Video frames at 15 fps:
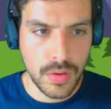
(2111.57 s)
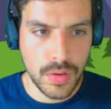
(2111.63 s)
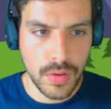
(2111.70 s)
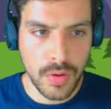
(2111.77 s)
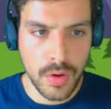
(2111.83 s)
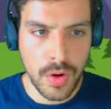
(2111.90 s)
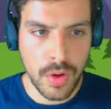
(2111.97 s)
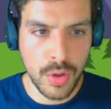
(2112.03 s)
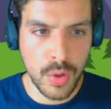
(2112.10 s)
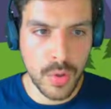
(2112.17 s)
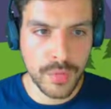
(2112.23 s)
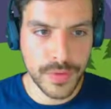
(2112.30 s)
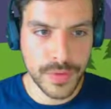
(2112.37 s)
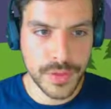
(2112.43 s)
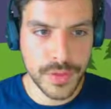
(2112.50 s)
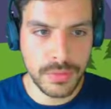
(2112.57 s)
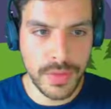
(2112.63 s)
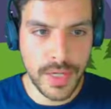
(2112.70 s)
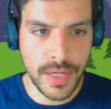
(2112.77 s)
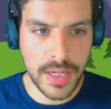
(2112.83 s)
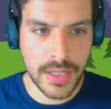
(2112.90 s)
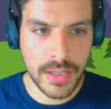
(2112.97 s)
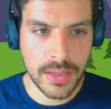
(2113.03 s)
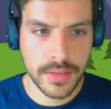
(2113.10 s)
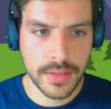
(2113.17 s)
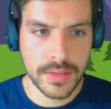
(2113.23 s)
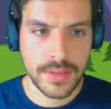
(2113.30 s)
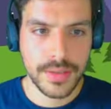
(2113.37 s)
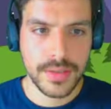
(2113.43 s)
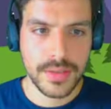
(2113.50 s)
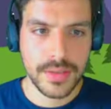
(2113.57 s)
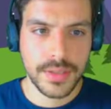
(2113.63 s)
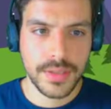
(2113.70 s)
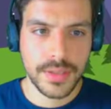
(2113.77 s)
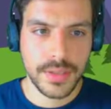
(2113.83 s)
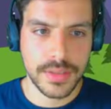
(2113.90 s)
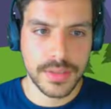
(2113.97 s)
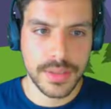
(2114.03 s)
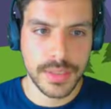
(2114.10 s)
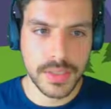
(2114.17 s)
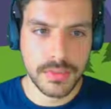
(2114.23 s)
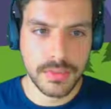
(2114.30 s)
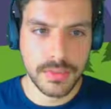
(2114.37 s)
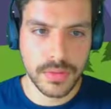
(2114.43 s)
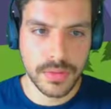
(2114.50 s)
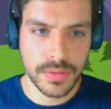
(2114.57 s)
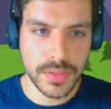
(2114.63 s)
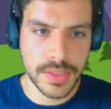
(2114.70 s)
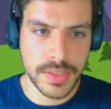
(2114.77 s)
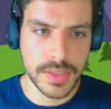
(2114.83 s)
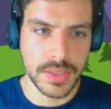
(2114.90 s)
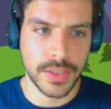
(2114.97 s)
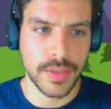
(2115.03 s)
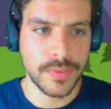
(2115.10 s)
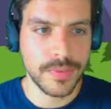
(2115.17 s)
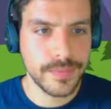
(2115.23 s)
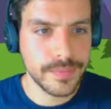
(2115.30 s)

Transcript: all over 2a is equal to 0.